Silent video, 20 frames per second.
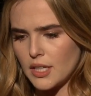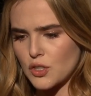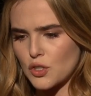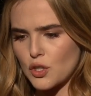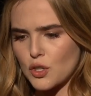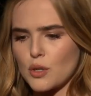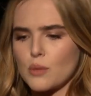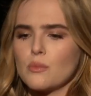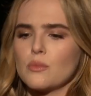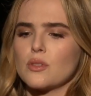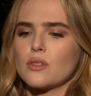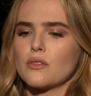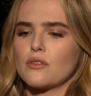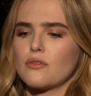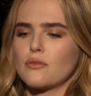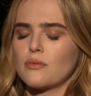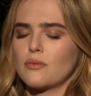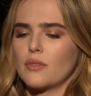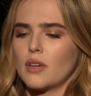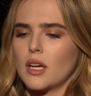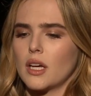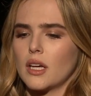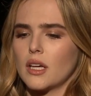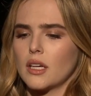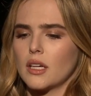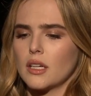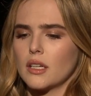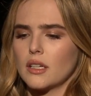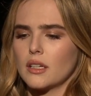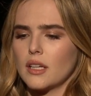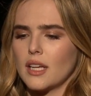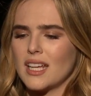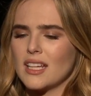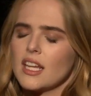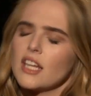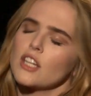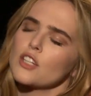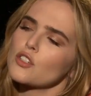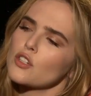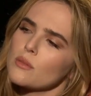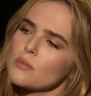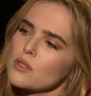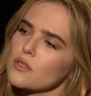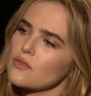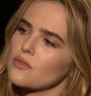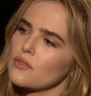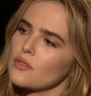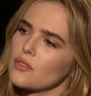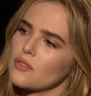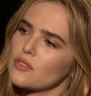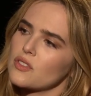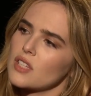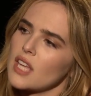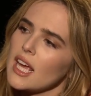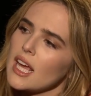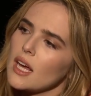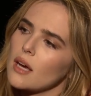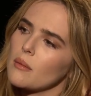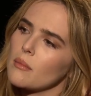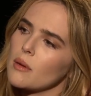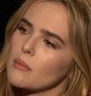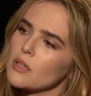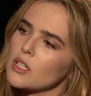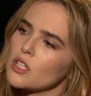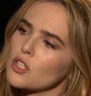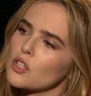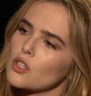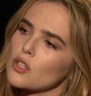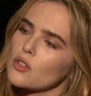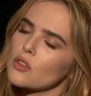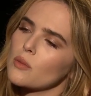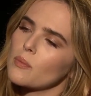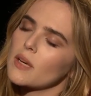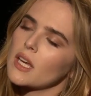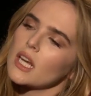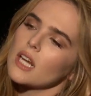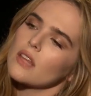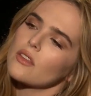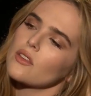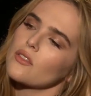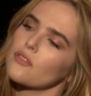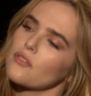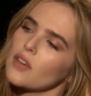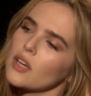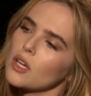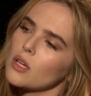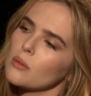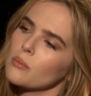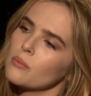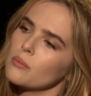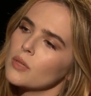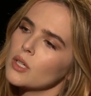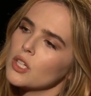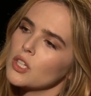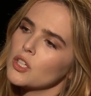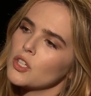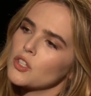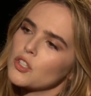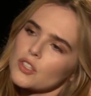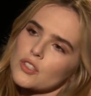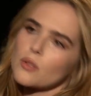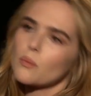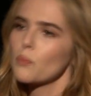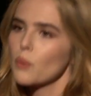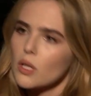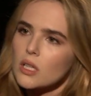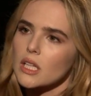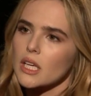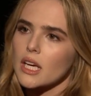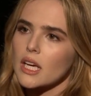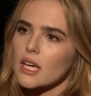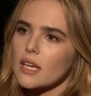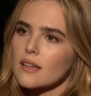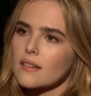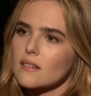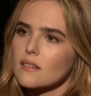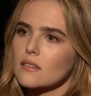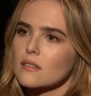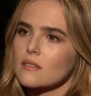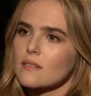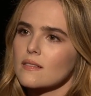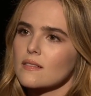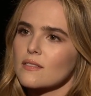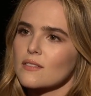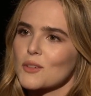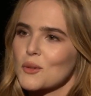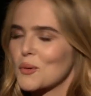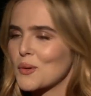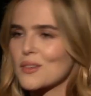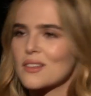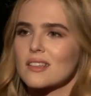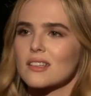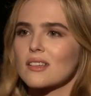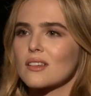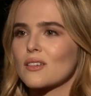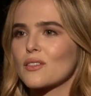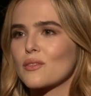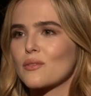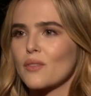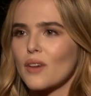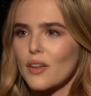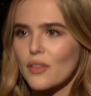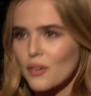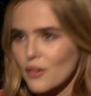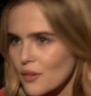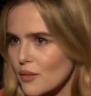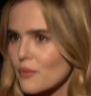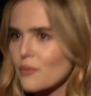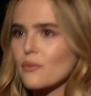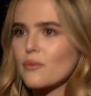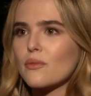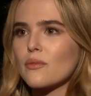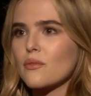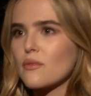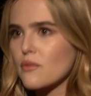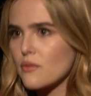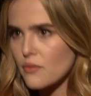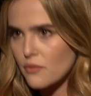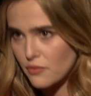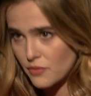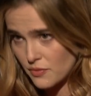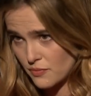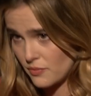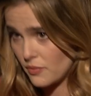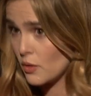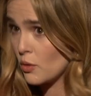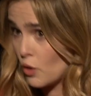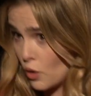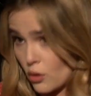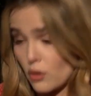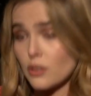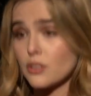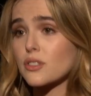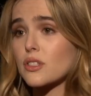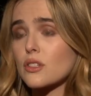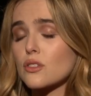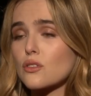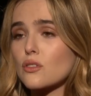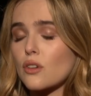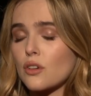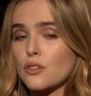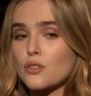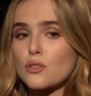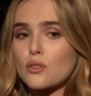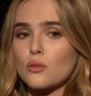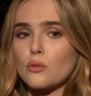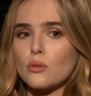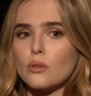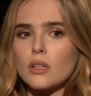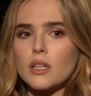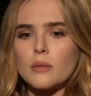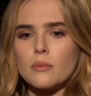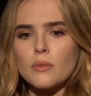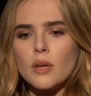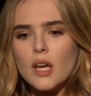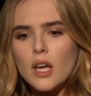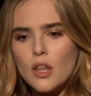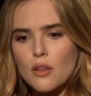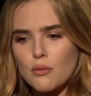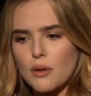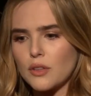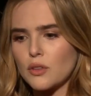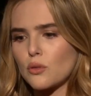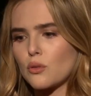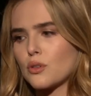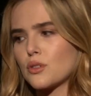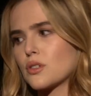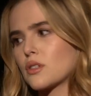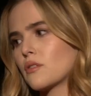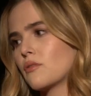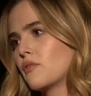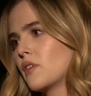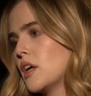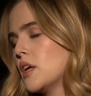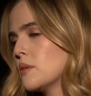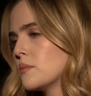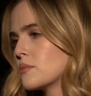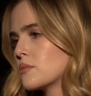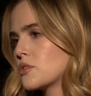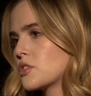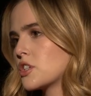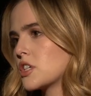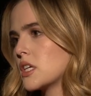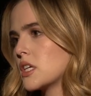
terms of Sam, I mean, the beginning of the film, she's a bully towards the other girls at her school, and throughout the course of the film,